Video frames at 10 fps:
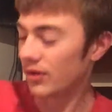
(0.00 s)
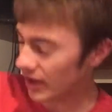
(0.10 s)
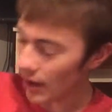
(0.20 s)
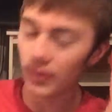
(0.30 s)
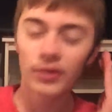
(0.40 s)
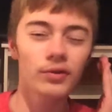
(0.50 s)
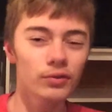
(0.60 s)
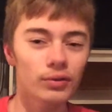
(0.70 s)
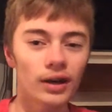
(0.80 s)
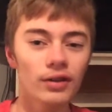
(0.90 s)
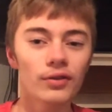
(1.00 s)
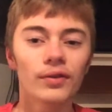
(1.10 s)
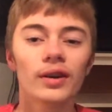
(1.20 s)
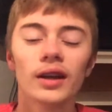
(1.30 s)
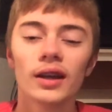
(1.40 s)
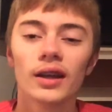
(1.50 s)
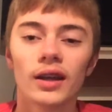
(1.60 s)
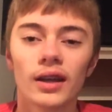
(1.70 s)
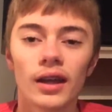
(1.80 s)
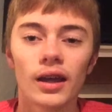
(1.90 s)
7 through 12
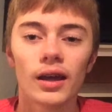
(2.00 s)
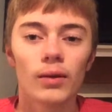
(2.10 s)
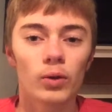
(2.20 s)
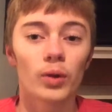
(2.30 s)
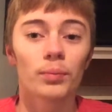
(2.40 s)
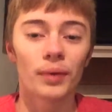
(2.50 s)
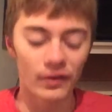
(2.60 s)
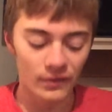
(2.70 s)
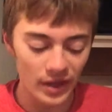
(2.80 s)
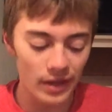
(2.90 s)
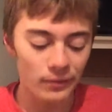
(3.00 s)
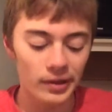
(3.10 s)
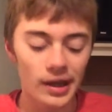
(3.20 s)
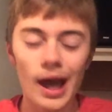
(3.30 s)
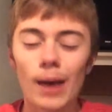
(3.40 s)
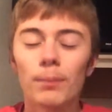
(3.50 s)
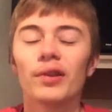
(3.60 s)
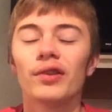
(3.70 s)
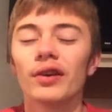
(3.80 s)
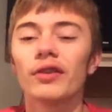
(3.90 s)
were my favorite
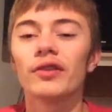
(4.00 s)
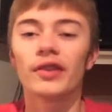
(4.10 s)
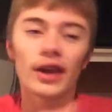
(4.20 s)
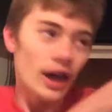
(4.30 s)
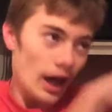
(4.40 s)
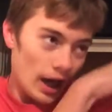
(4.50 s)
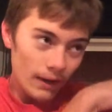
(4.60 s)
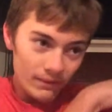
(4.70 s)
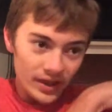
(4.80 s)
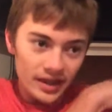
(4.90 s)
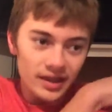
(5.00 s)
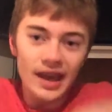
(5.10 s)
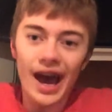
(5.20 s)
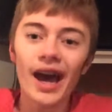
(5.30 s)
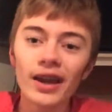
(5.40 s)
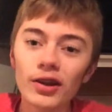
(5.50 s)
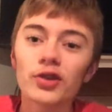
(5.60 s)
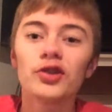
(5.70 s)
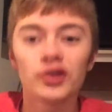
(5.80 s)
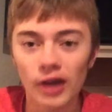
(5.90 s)
episodes of the
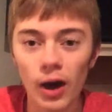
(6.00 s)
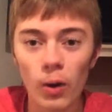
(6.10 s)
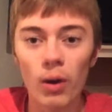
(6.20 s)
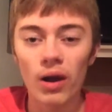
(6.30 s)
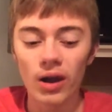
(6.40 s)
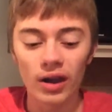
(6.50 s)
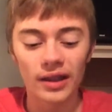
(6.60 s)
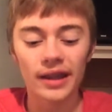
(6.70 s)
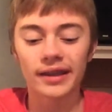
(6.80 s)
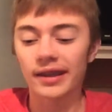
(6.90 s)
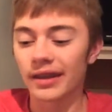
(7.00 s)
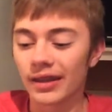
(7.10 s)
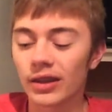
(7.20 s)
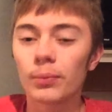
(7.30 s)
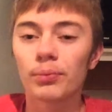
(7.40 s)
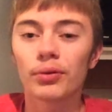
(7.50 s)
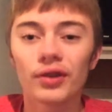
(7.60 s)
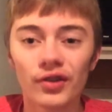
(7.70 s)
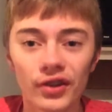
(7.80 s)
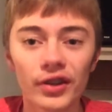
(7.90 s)
entire show. Like the
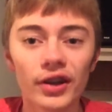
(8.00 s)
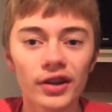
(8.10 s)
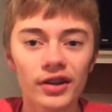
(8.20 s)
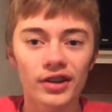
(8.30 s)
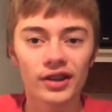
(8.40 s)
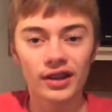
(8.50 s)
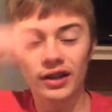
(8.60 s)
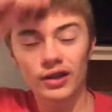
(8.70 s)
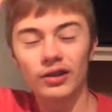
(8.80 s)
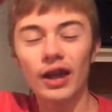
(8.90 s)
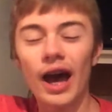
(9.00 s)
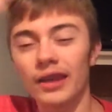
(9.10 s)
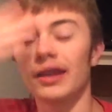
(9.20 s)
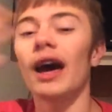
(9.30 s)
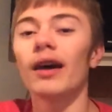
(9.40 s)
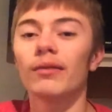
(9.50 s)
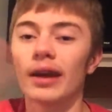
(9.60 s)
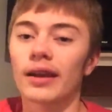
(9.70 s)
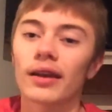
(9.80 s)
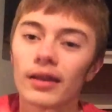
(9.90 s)
prison arc, that
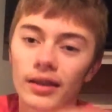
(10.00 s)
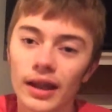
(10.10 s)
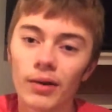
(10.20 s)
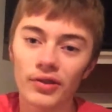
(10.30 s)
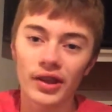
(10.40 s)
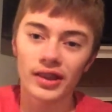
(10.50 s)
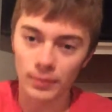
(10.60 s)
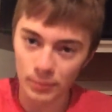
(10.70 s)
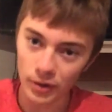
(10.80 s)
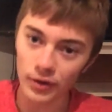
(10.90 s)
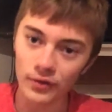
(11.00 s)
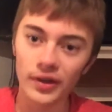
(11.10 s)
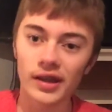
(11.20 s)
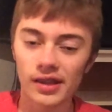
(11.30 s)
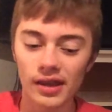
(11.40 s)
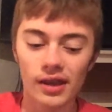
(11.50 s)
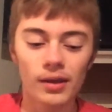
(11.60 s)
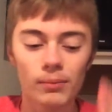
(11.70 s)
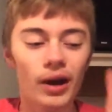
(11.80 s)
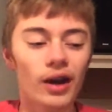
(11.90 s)
was like the perfect
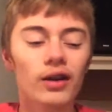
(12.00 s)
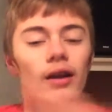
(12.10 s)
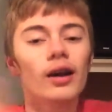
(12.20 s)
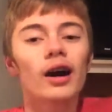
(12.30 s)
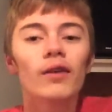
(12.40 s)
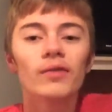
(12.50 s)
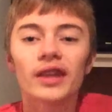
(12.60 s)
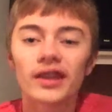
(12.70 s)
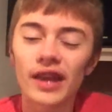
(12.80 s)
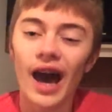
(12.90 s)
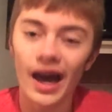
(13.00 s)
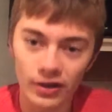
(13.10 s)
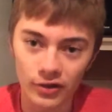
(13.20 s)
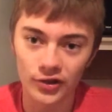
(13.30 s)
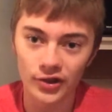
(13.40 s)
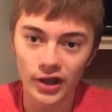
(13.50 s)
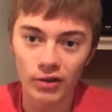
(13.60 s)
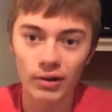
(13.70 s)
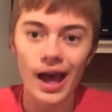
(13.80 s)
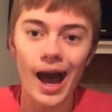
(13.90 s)
part of the entire
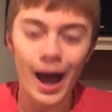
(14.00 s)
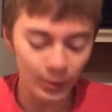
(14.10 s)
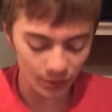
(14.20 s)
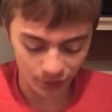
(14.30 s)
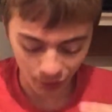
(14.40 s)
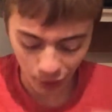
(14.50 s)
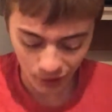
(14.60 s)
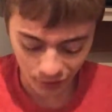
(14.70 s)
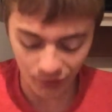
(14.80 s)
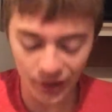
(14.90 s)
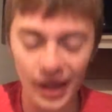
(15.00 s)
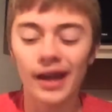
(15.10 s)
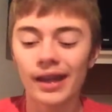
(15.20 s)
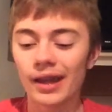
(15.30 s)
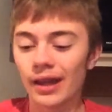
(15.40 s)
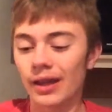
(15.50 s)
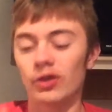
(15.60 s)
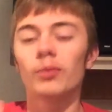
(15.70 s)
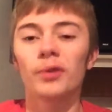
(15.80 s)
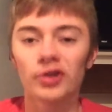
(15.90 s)
show. I was hooked for that.
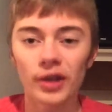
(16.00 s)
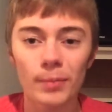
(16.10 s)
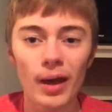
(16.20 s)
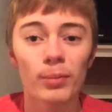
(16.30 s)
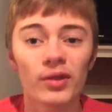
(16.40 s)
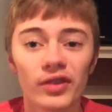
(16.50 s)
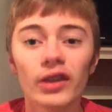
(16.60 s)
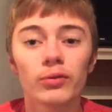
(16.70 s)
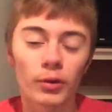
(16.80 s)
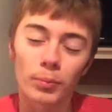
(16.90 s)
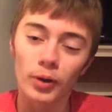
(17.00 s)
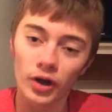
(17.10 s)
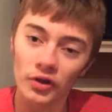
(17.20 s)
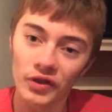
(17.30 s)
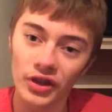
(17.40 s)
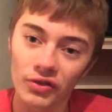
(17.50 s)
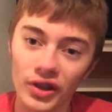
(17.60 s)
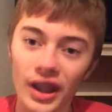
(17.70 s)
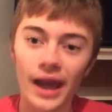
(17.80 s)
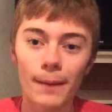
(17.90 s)
The build-up episodes were perfect
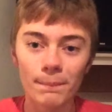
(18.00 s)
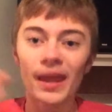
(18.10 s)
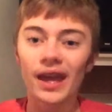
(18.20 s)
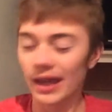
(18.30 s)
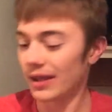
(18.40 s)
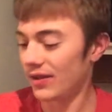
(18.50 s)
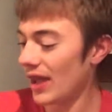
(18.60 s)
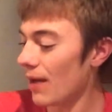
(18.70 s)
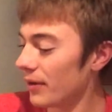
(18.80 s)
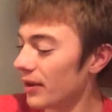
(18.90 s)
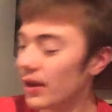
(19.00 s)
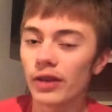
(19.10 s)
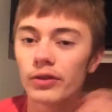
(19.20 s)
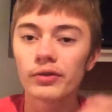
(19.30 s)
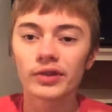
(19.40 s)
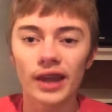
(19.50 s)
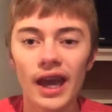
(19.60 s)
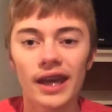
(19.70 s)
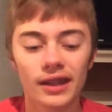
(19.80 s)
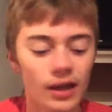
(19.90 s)
for that. 7 through
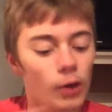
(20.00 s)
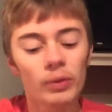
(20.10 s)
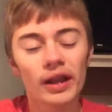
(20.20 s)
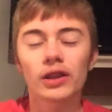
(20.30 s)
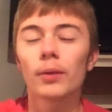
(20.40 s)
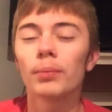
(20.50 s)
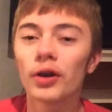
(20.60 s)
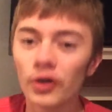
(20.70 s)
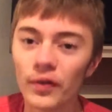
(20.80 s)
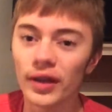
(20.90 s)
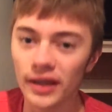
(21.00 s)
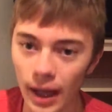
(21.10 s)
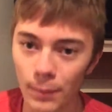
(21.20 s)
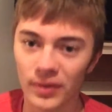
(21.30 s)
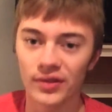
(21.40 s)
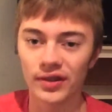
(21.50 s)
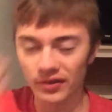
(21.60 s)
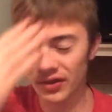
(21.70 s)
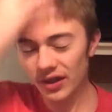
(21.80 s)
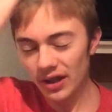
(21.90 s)
10 were like the perfect
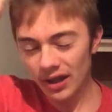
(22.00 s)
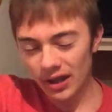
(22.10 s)
episodes.